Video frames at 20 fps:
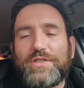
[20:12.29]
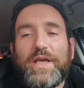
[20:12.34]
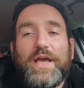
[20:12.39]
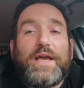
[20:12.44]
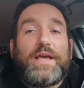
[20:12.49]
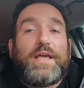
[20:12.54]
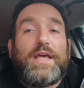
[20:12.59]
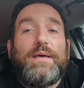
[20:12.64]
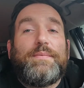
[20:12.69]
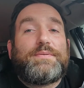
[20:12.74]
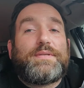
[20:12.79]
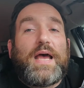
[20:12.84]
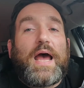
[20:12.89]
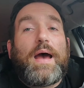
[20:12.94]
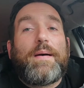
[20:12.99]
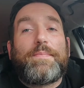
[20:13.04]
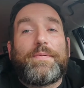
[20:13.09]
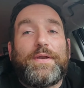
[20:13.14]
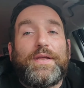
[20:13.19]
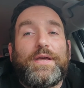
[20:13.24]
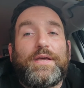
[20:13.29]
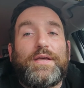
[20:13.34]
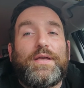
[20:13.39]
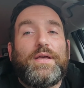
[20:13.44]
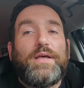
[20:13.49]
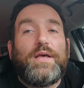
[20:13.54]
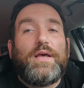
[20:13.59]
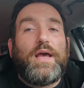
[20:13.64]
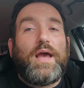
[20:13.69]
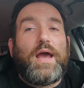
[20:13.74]
it keeps happening,
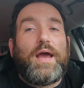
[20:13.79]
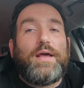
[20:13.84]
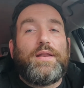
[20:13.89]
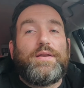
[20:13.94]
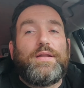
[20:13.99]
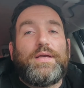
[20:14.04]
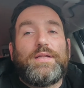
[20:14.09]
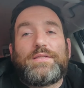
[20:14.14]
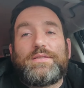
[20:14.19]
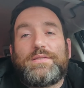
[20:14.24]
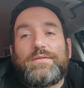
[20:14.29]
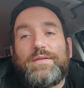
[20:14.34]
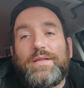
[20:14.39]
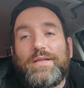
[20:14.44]
and it's